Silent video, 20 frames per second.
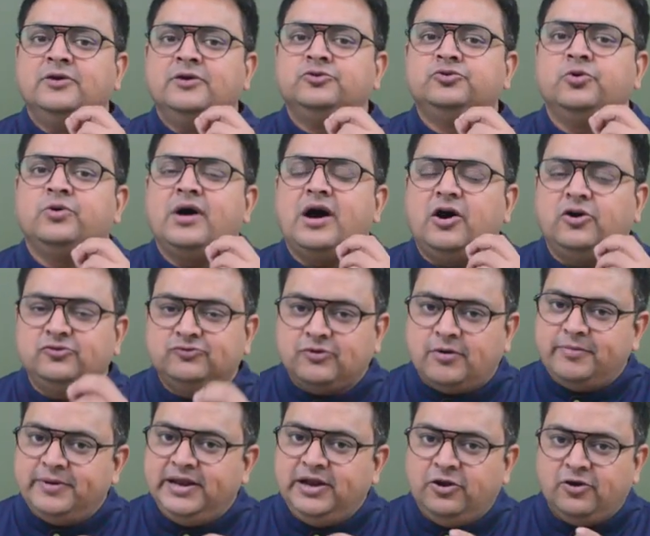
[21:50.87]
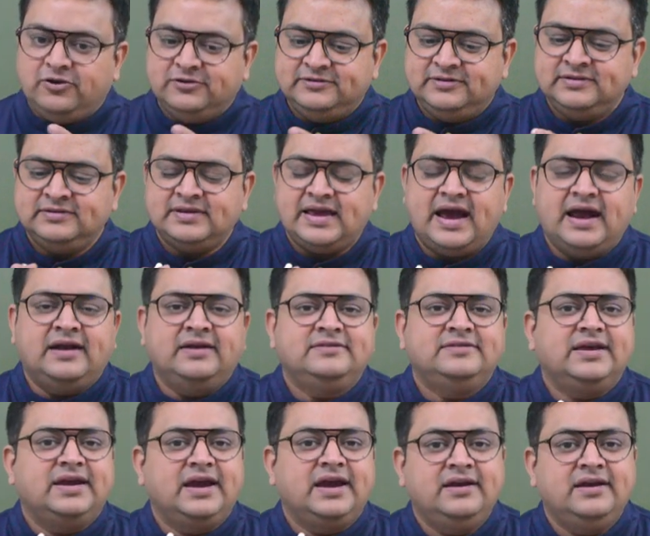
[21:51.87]
So house property losses, and
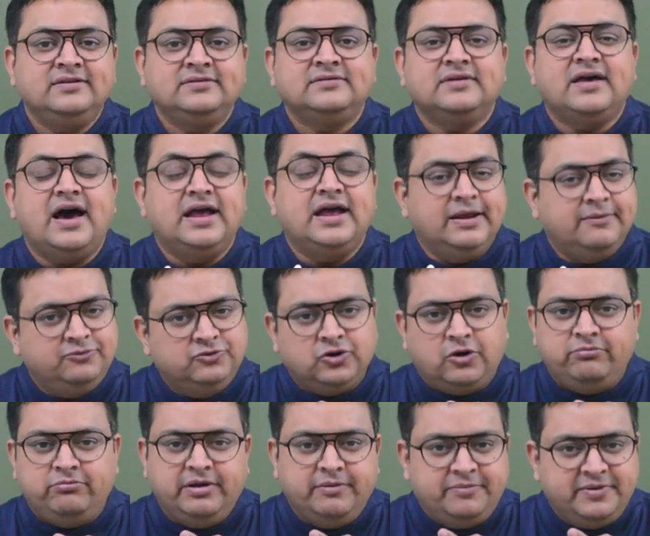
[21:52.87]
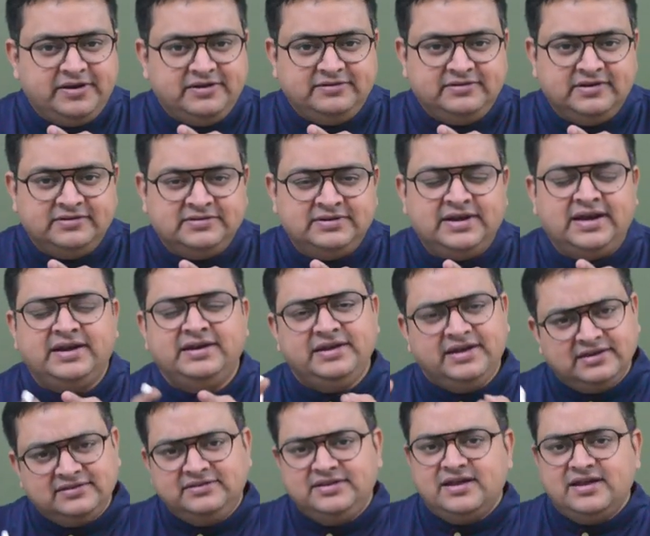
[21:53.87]
second is unabsorbed depreciation. And
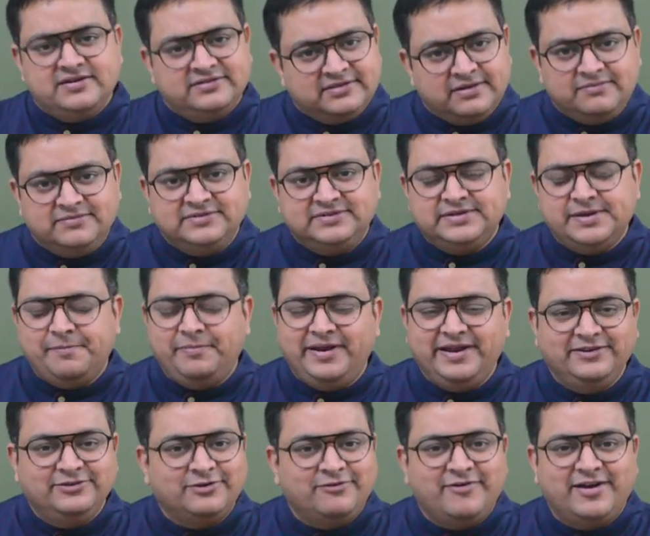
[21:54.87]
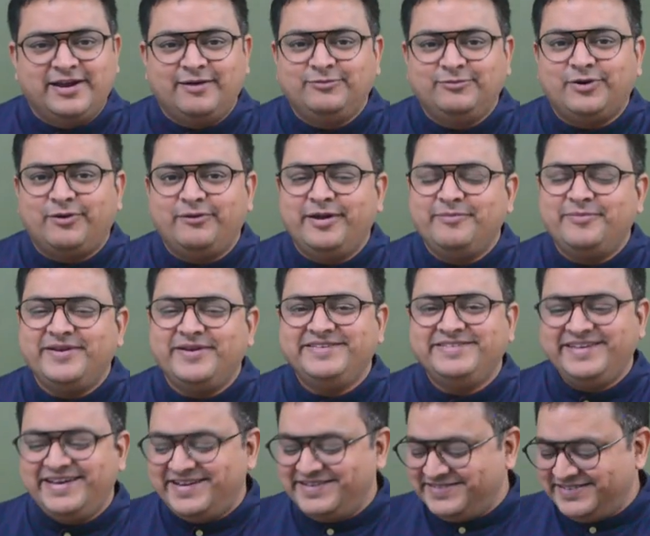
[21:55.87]
yes, there are some siblings of unabsorbed
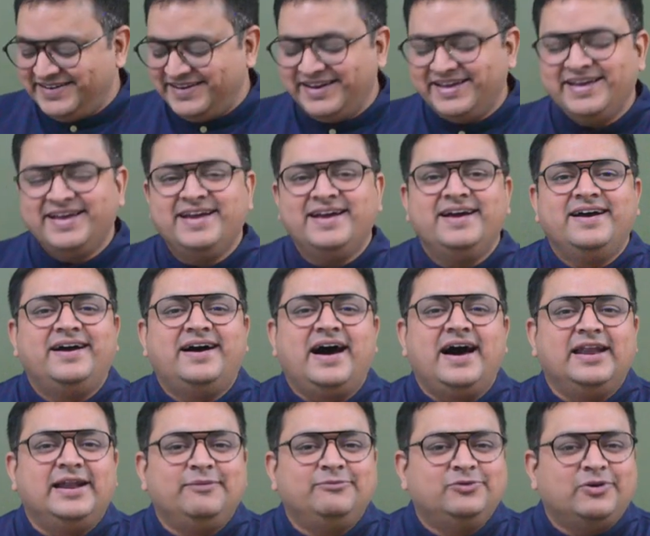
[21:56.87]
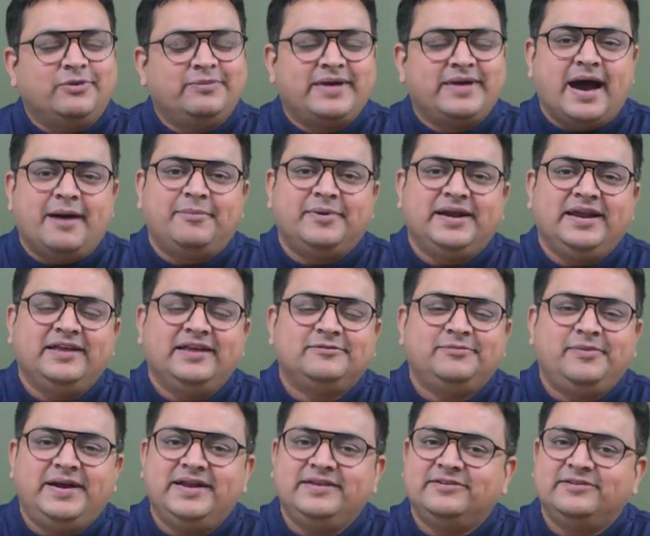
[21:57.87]
depreciation: unabsorbed capital
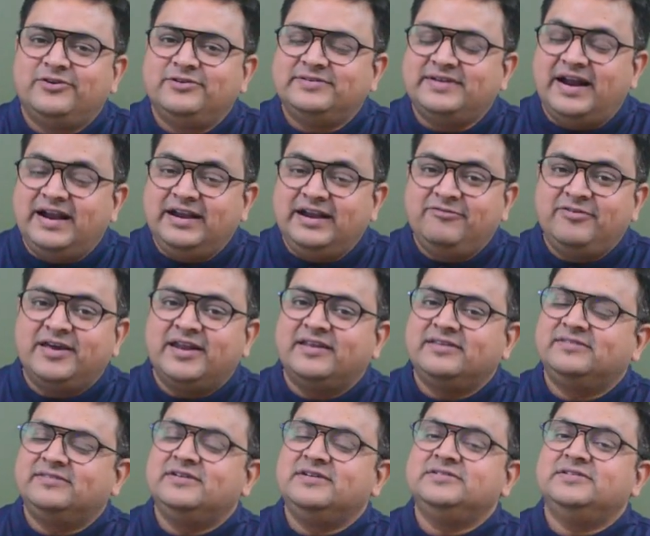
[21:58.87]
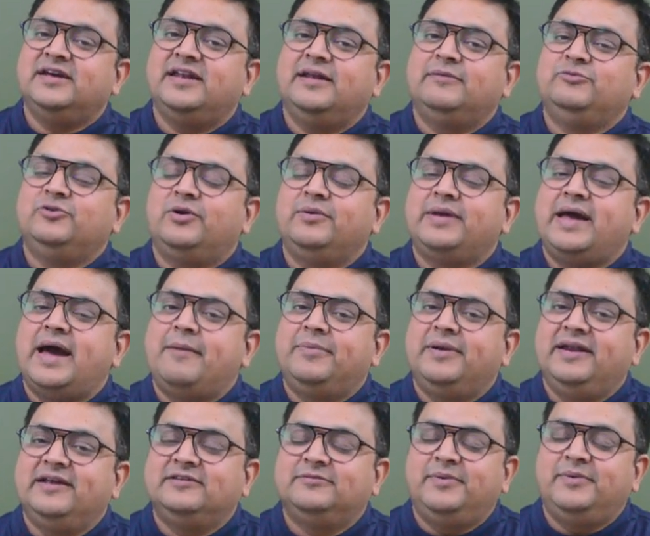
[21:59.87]
expenditure on scientific research, unabsorbed
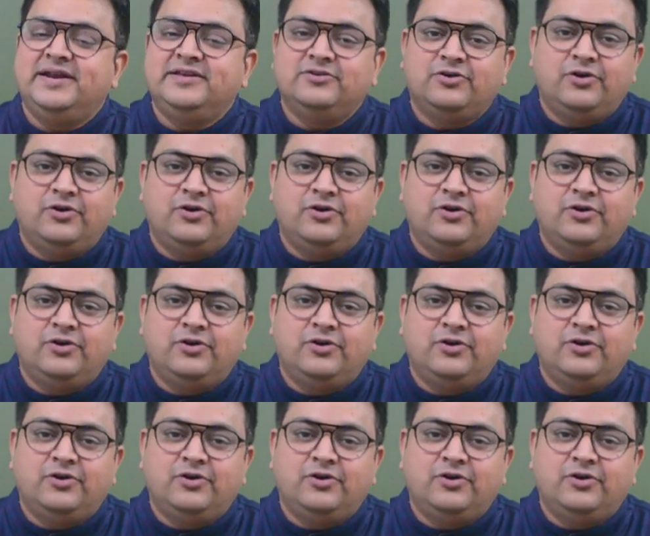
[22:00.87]
capital expenditure